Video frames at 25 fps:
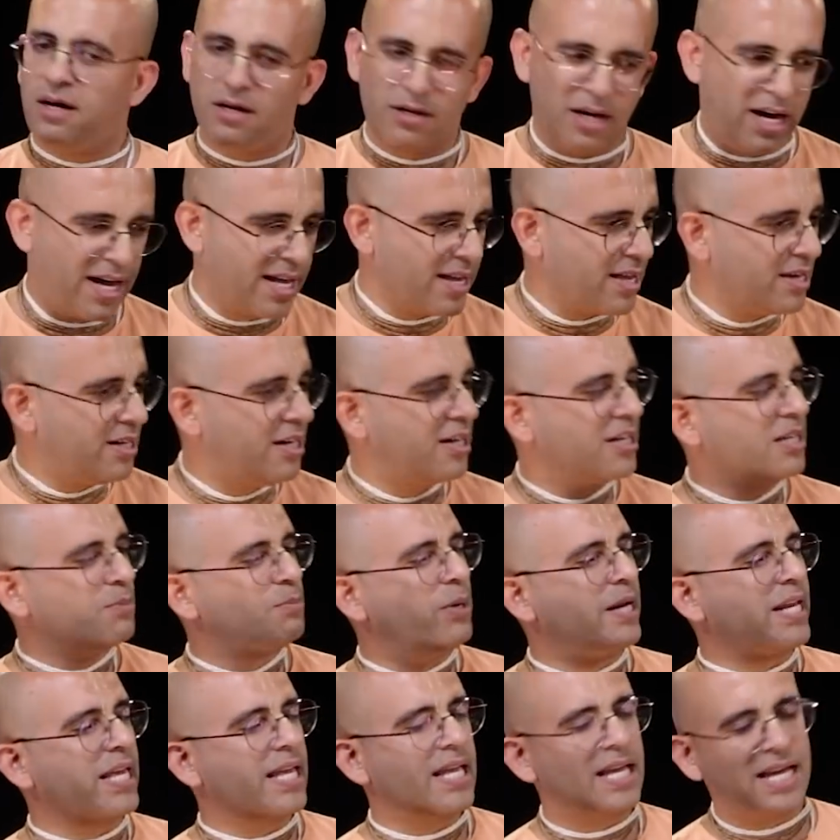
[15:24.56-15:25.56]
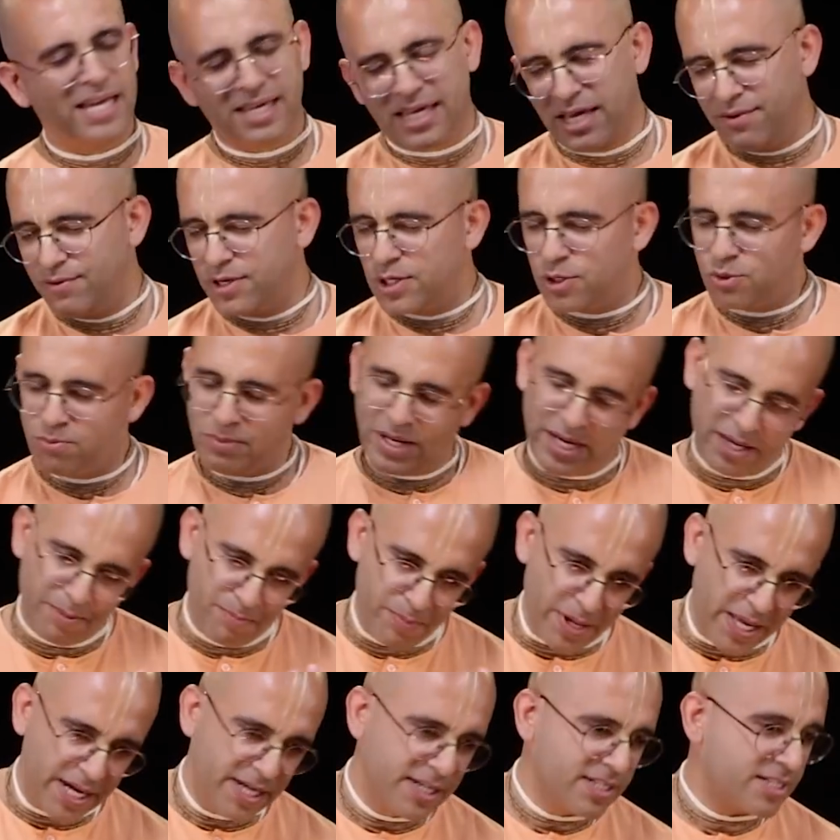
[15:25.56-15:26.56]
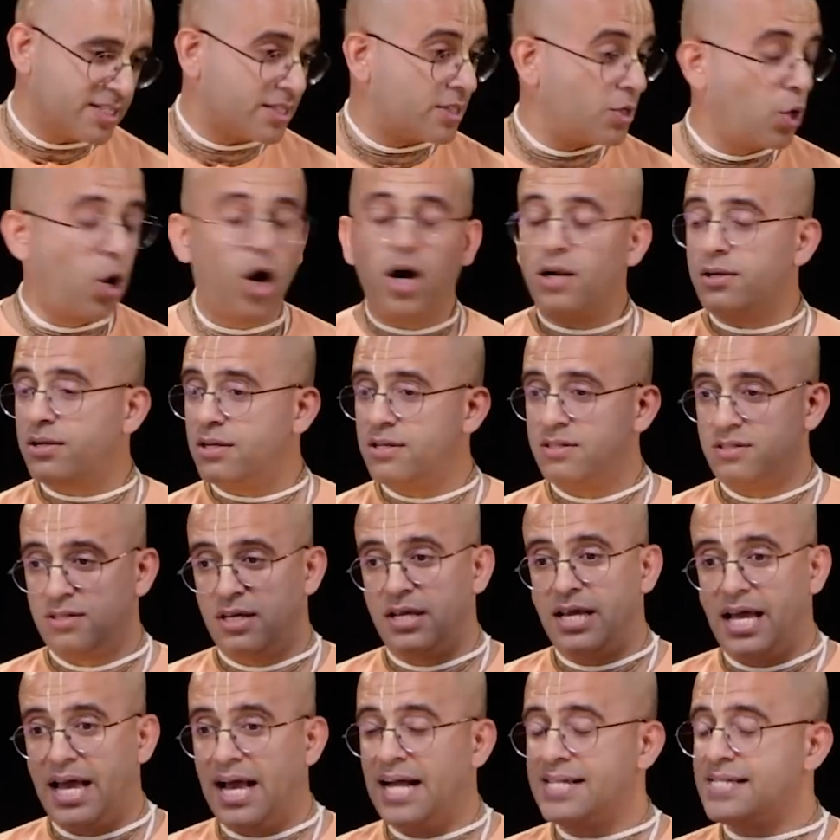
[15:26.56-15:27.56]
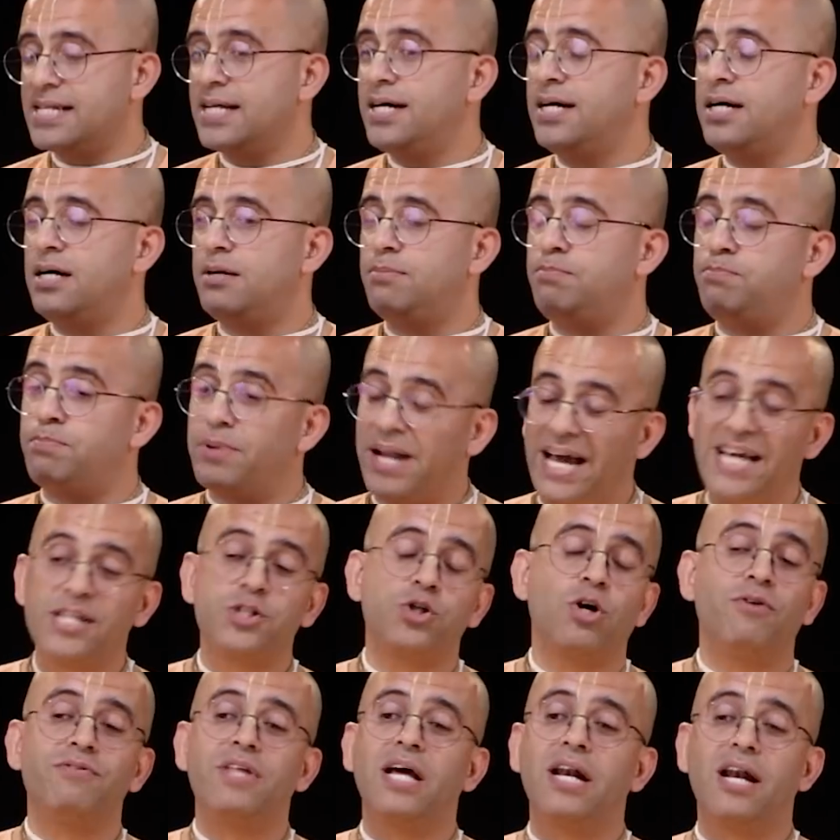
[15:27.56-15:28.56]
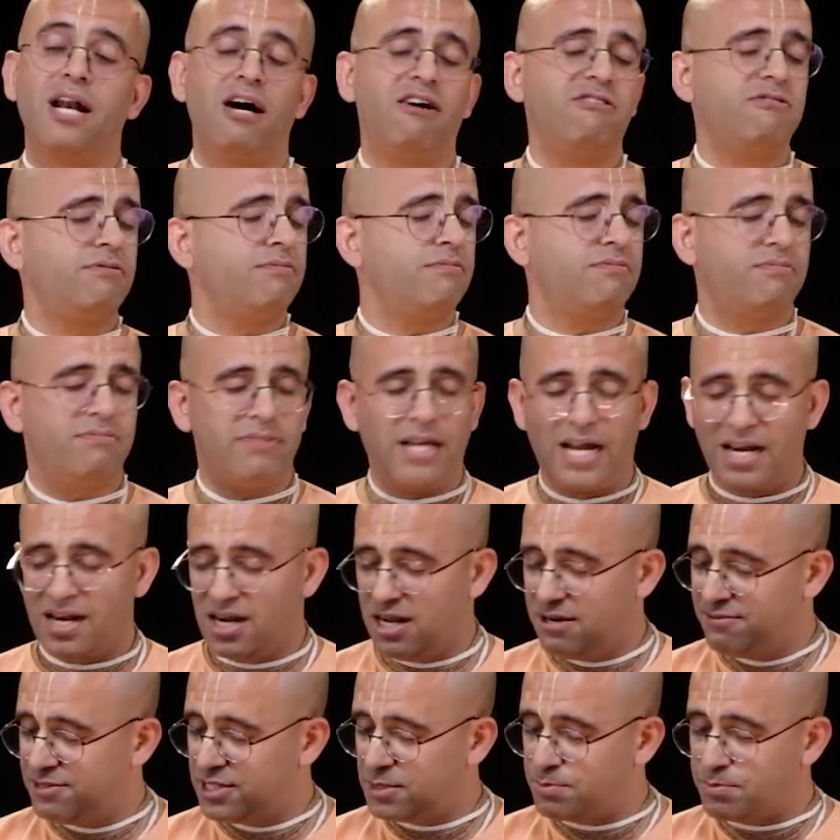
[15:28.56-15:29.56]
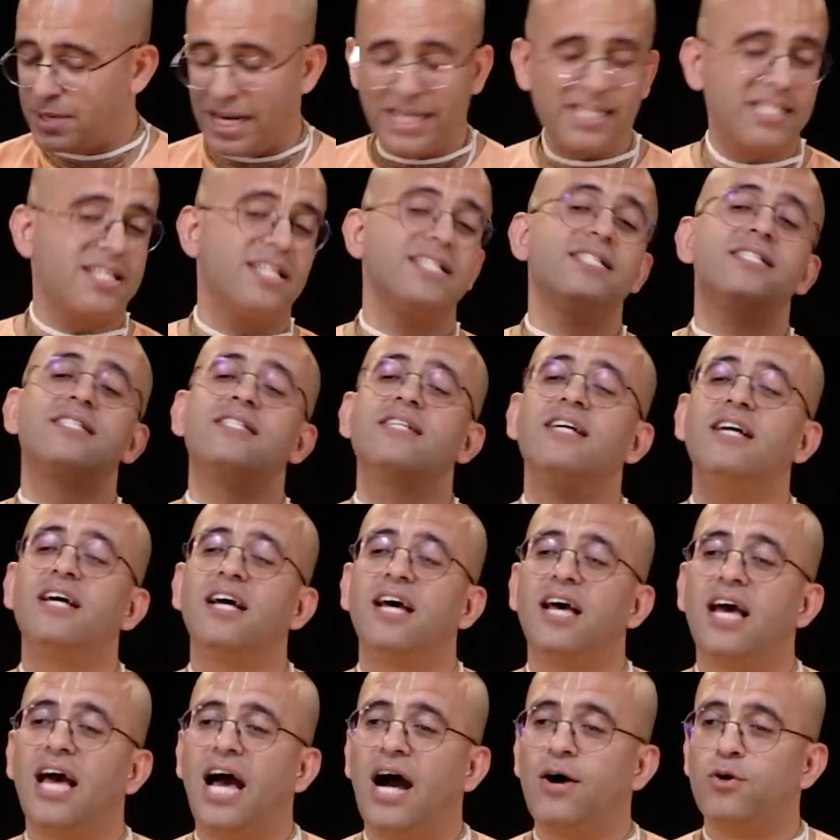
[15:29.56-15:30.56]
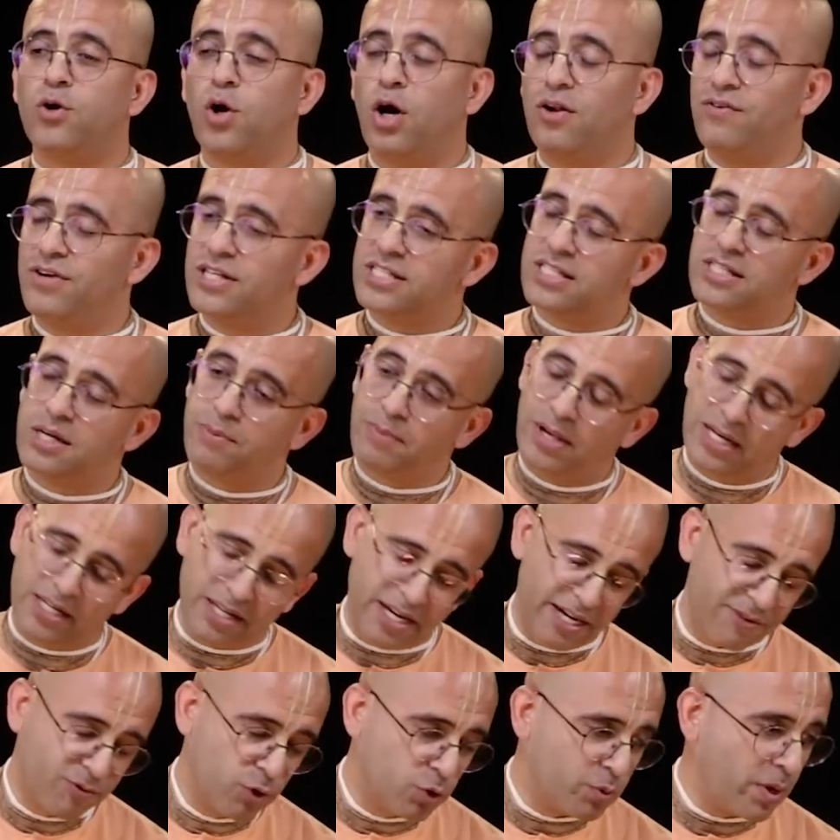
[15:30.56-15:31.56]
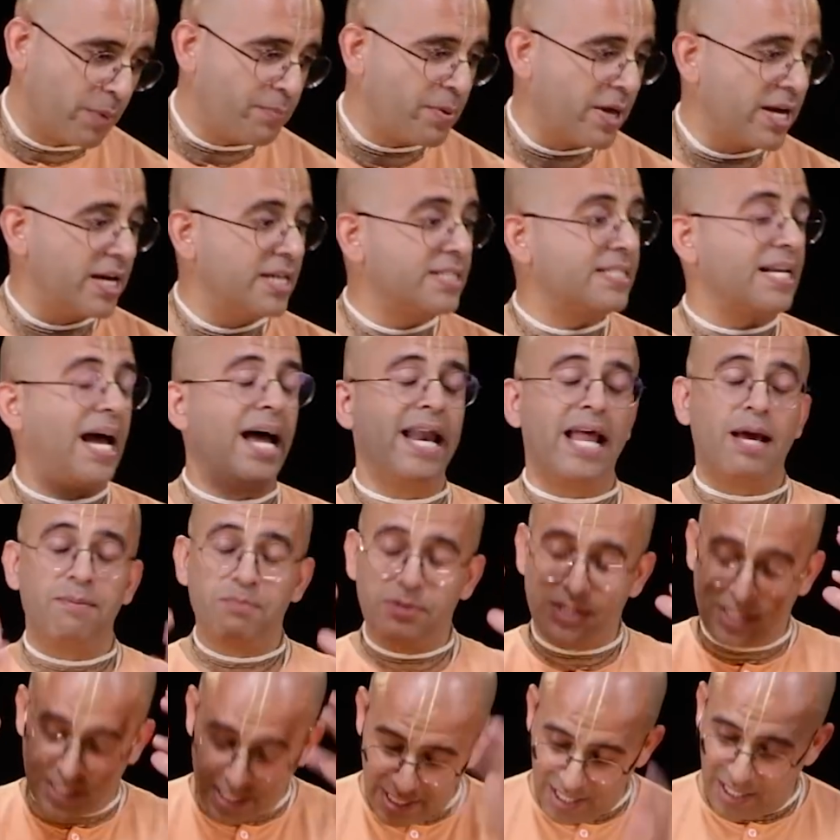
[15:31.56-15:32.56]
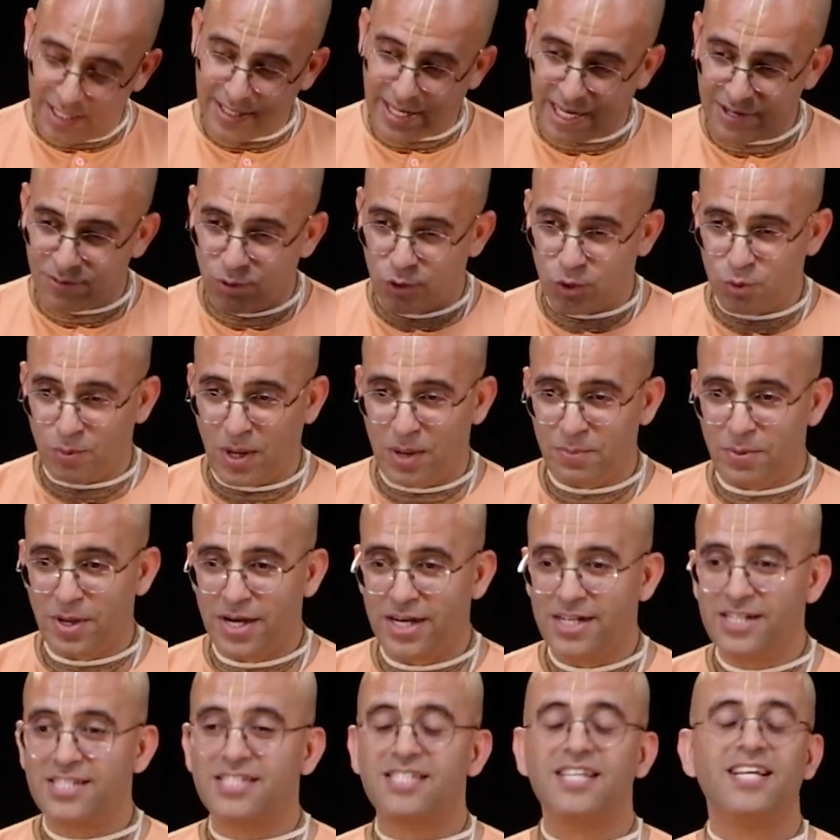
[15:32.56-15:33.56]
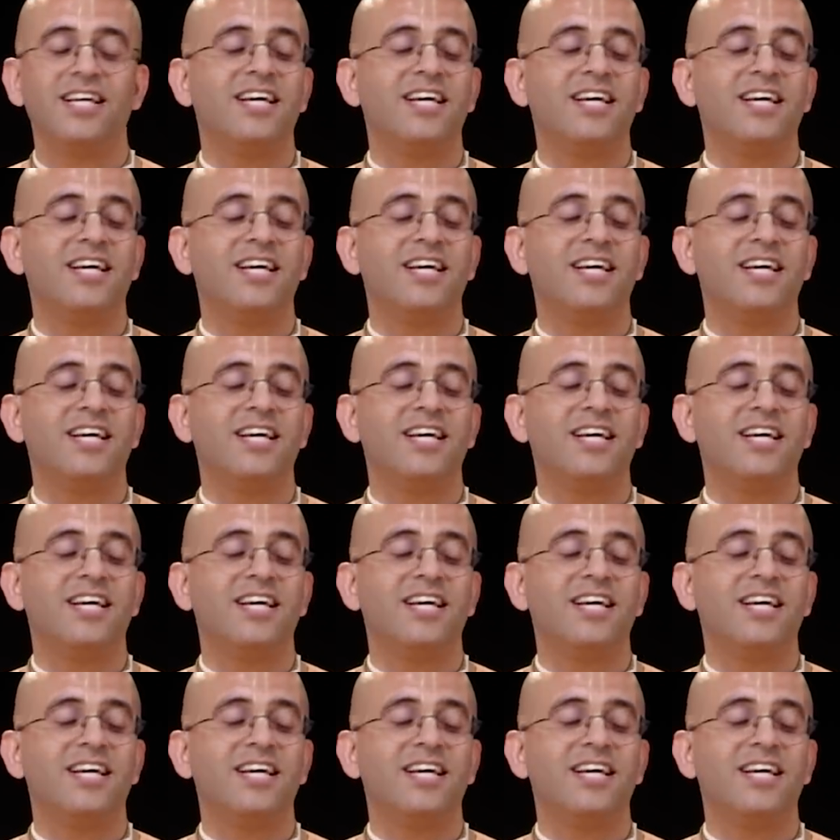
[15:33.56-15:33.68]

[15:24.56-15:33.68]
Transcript: I earned money. I gave it to my parents, not as a price of their love. That love is priceless. I would always remain grateful to my parents, and I'm still grateful to my parents.